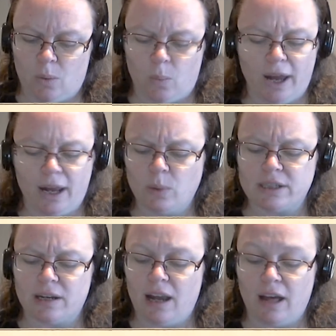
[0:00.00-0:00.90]
While I was
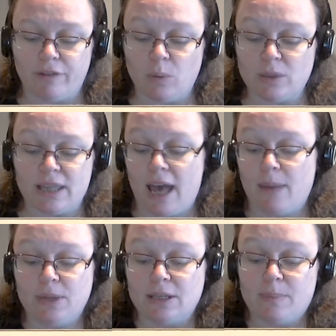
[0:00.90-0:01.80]
in love I was the
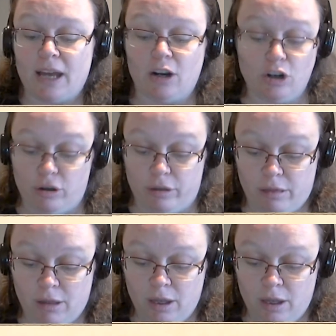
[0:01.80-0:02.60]
happiest man on earth,